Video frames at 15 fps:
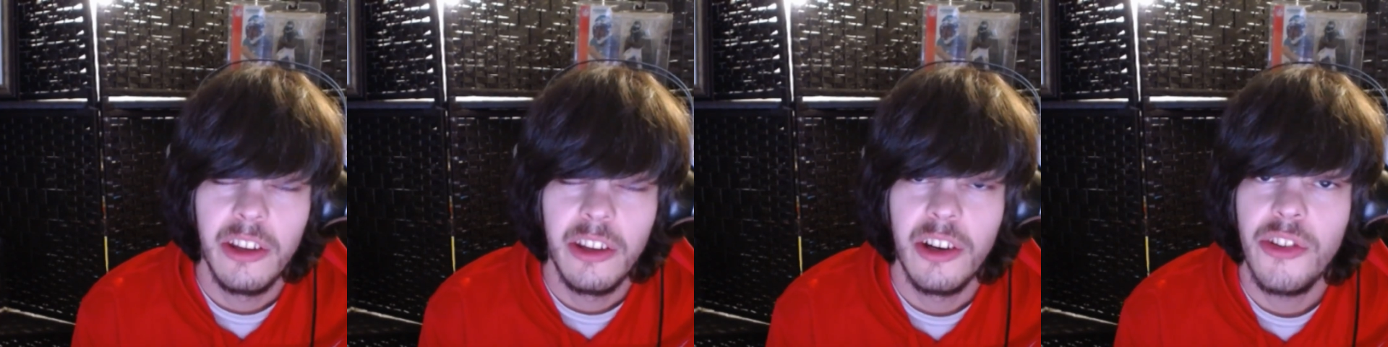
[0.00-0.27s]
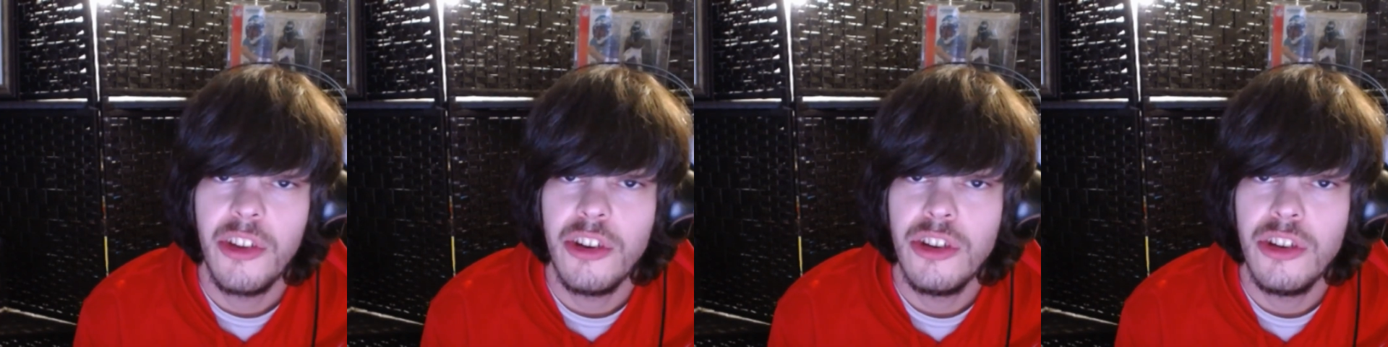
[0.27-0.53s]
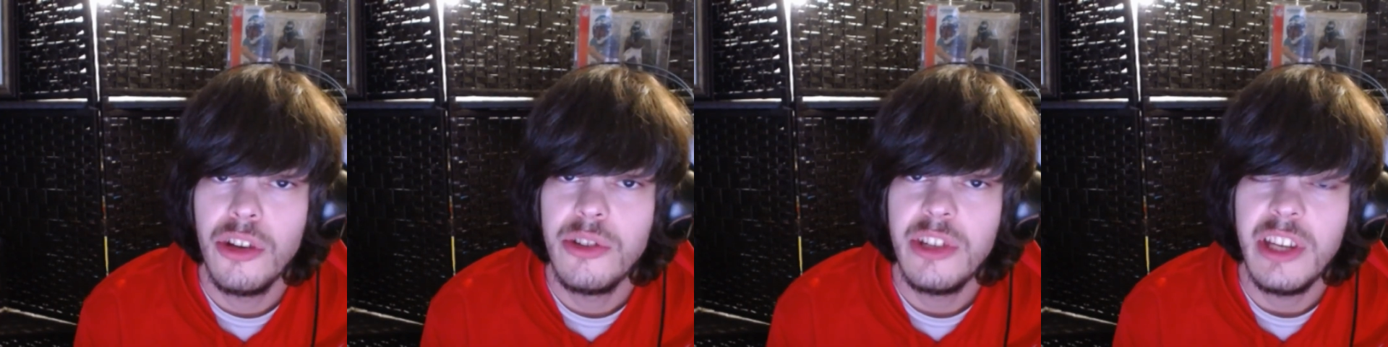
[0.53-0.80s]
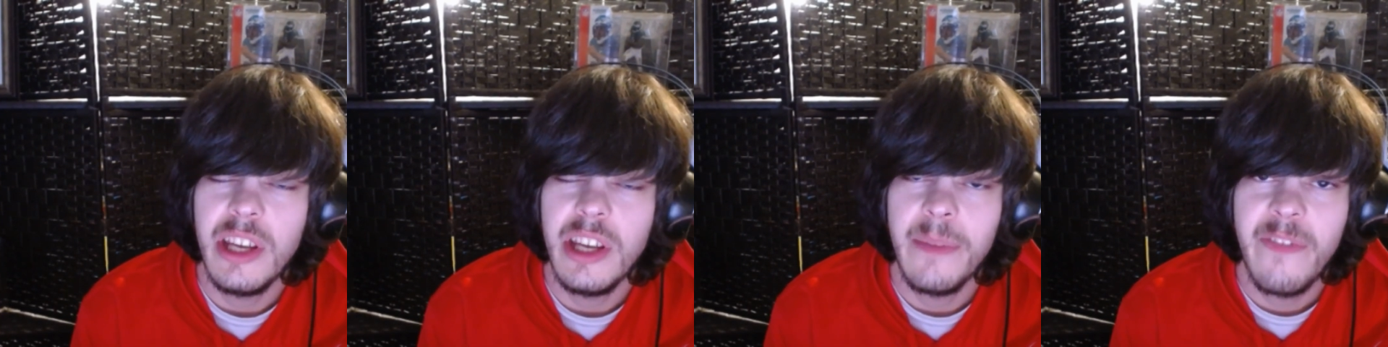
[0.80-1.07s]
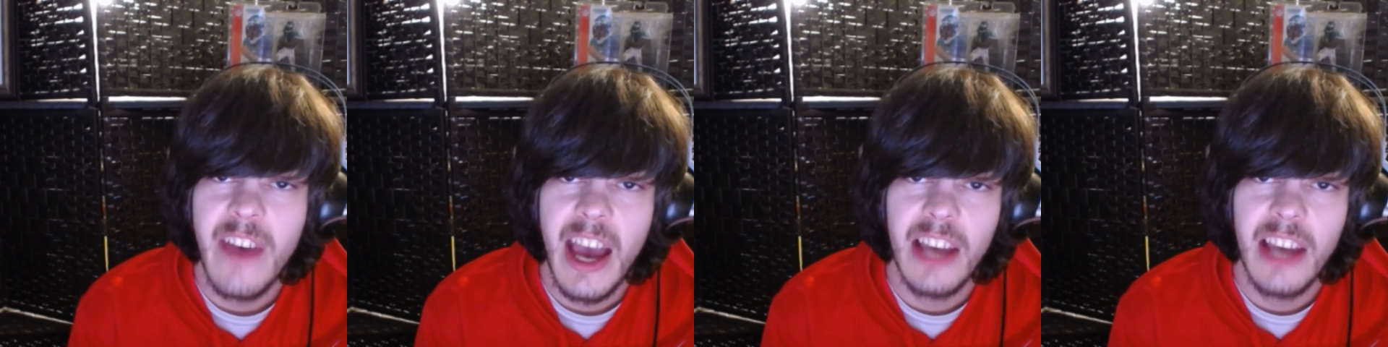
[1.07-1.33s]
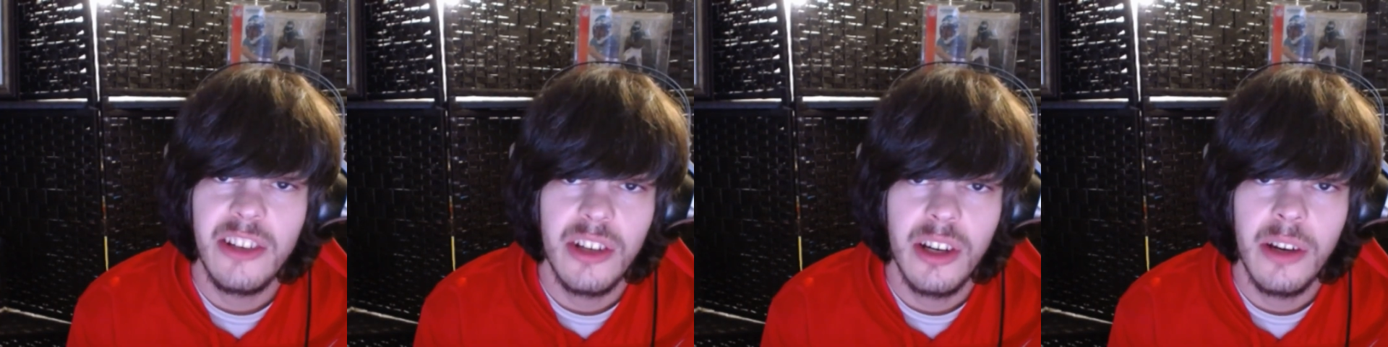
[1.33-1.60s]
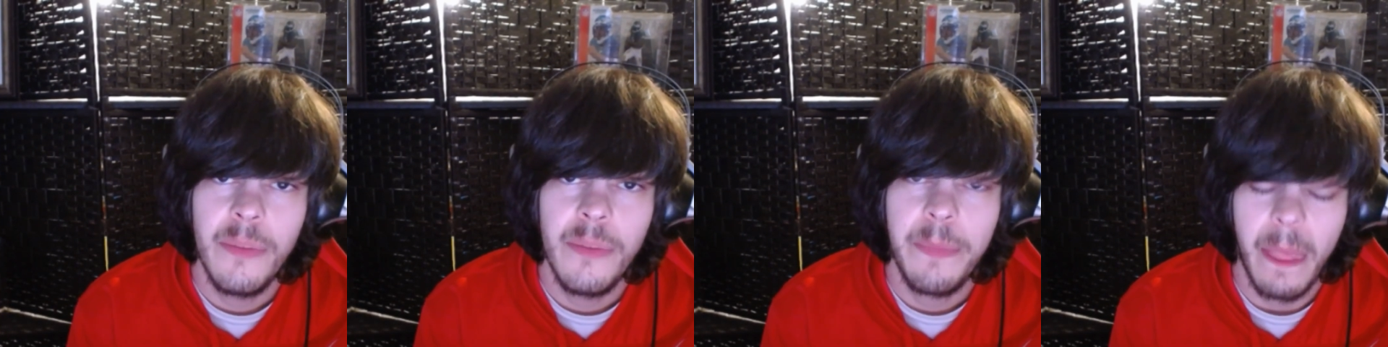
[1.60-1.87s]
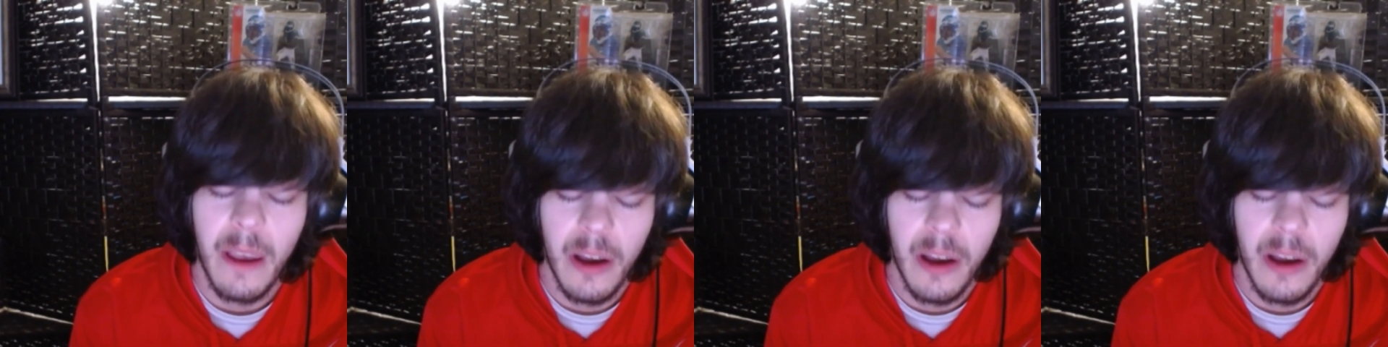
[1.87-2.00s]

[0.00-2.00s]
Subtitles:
There is the new team factor.